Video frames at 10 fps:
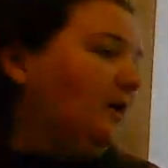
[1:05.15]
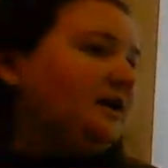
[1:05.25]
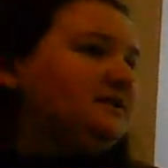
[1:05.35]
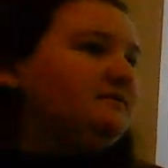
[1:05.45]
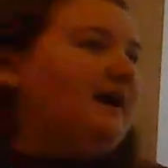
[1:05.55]
We're
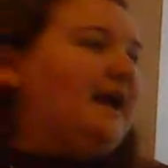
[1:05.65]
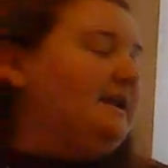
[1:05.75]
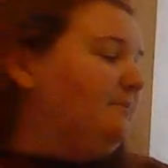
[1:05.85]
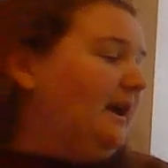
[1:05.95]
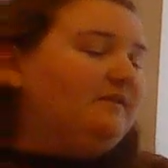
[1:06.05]
going to divide
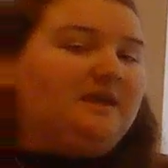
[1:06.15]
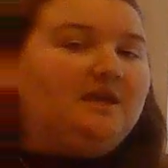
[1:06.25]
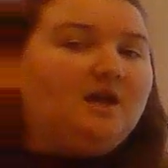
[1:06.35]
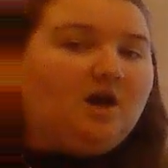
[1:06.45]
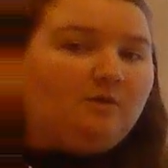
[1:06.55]
it by
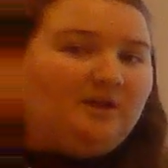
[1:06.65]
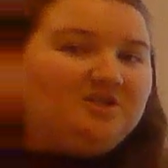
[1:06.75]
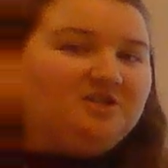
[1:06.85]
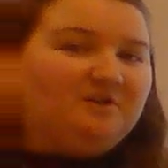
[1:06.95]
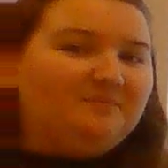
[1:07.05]
the
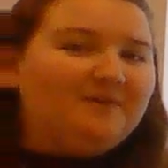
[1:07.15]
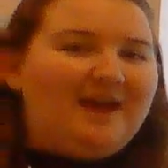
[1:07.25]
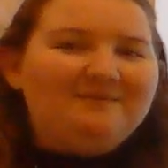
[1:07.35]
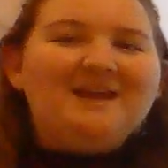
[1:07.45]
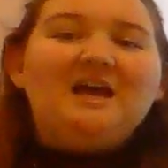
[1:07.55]
original,
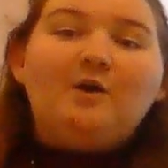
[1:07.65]
okay?